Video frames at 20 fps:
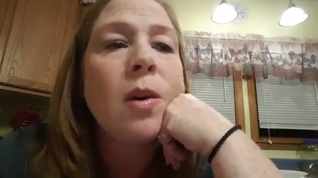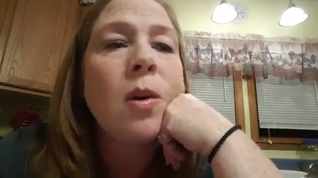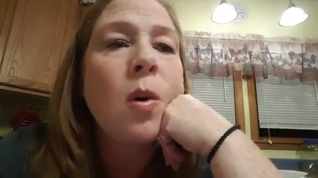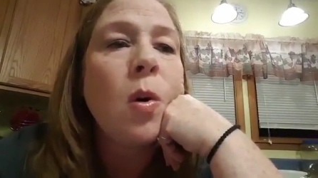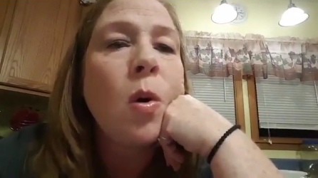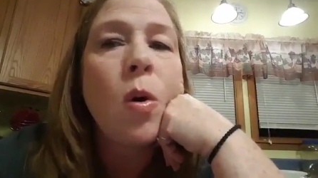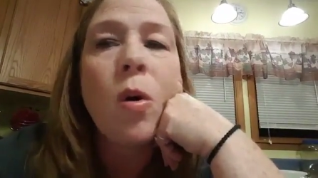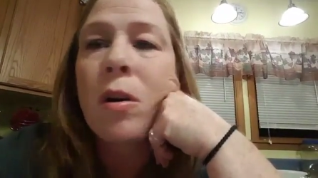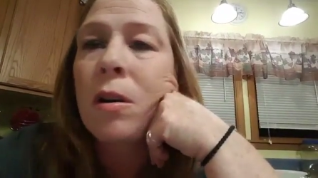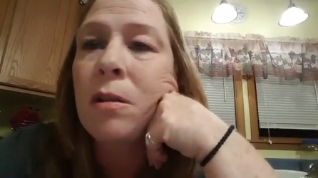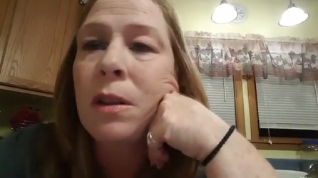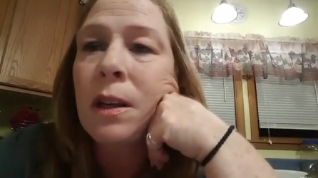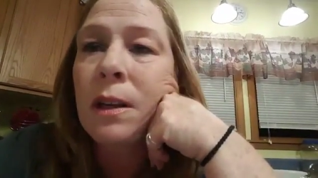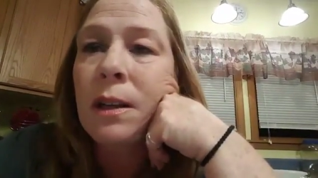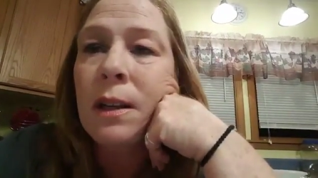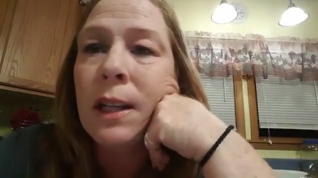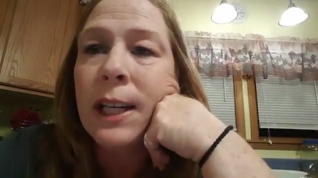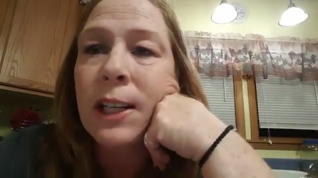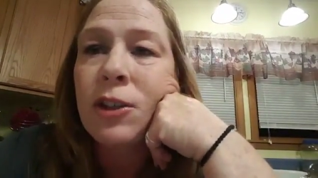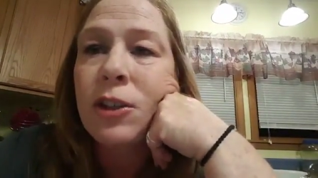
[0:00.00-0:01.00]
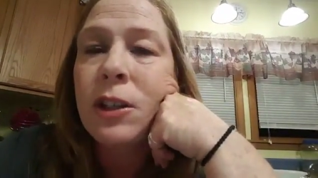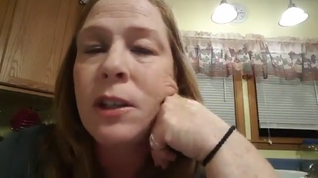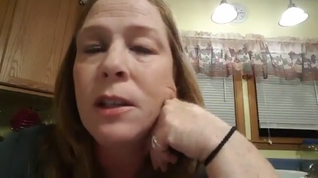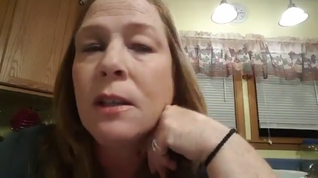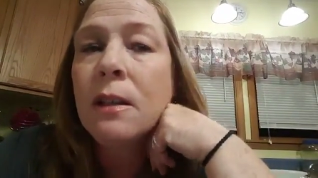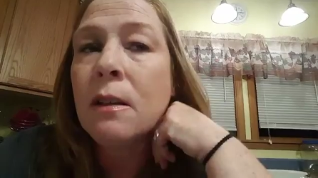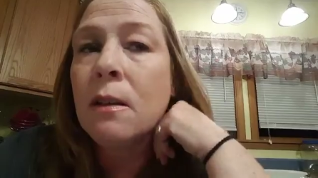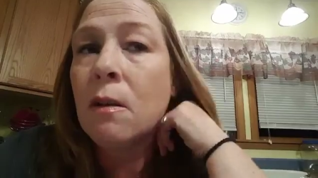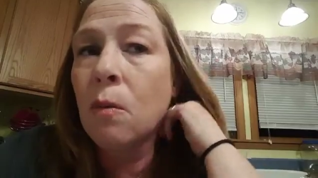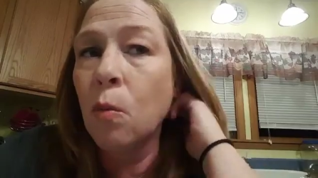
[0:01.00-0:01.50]
ordered the collection
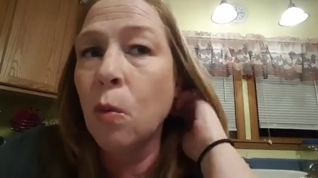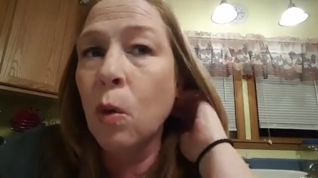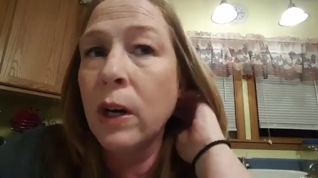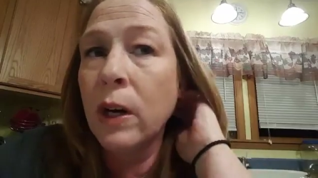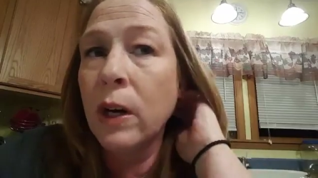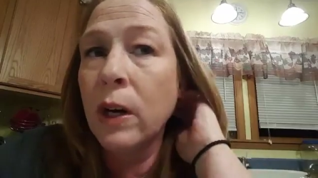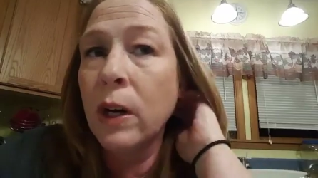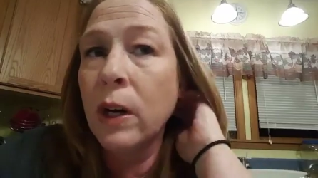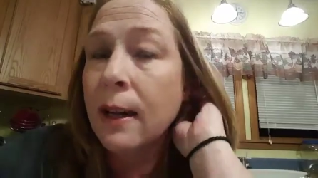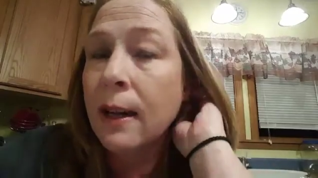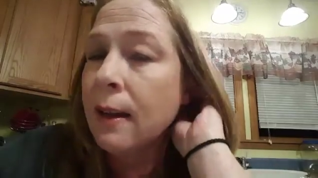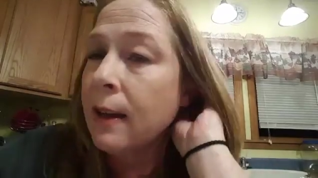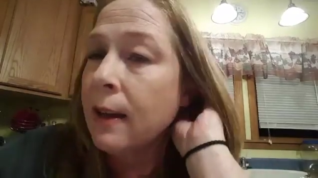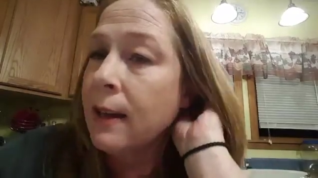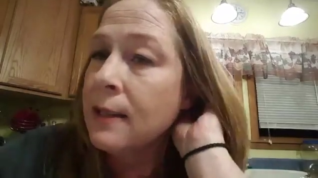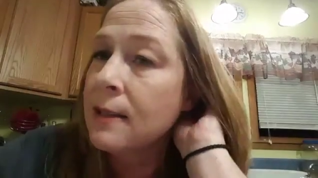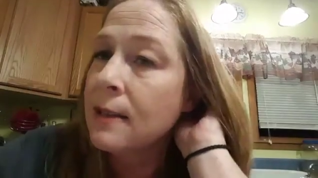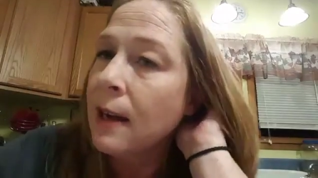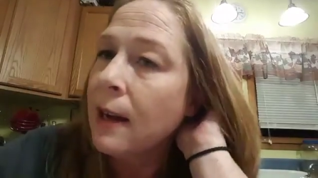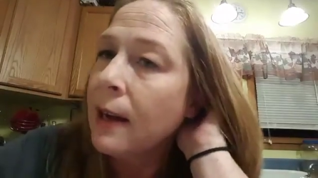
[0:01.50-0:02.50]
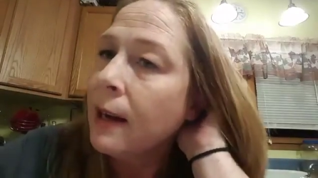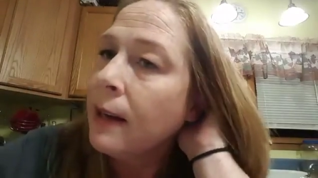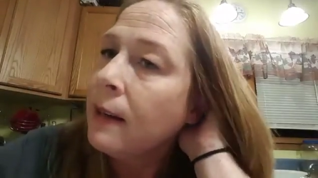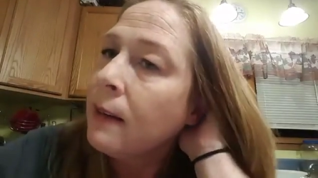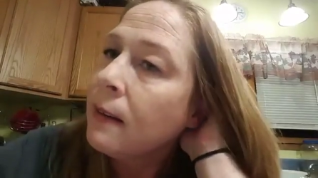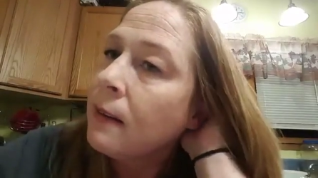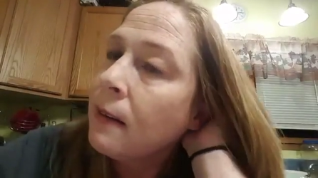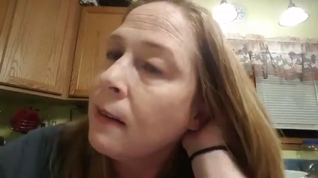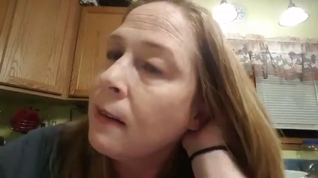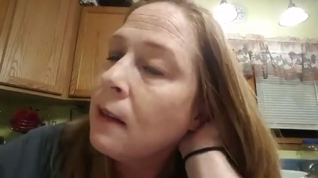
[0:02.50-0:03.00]
would get a
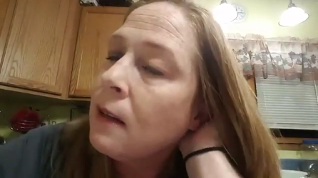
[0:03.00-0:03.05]
signed